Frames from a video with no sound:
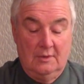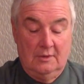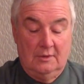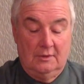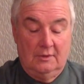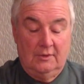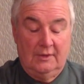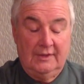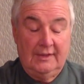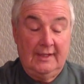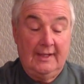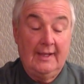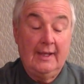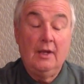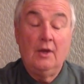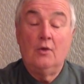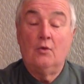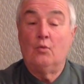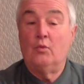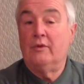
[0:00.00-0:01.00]
Like that.
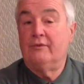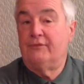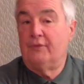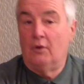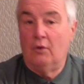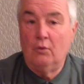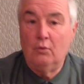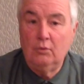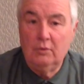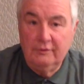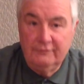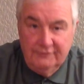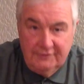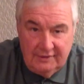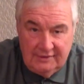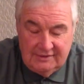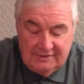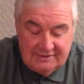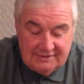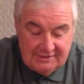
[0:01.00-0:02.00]
With all of
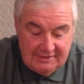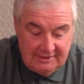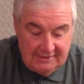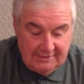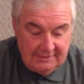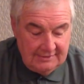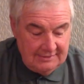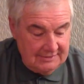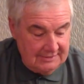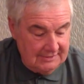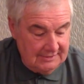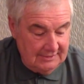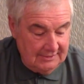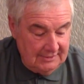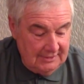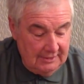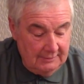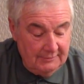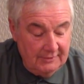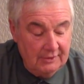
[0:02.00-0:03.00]
these things,
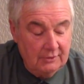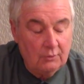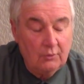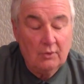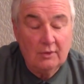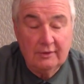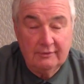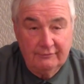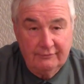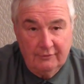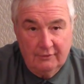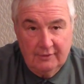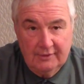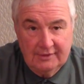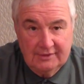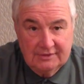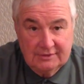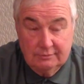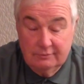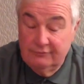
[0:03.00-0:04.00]
let me qualify
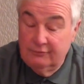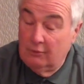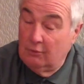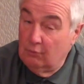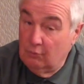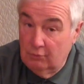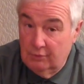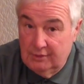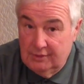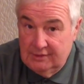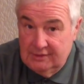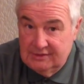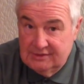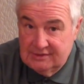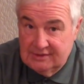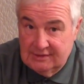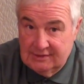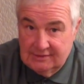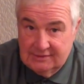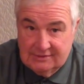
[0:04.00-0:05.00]
this, with all of these
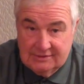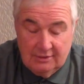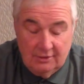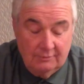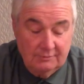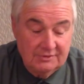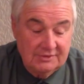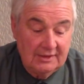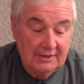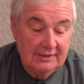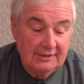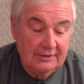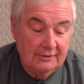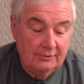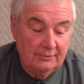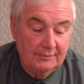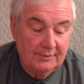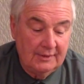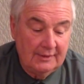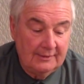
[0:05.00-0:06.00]
things that I'm telling you
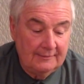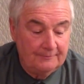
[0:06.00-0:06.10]
about,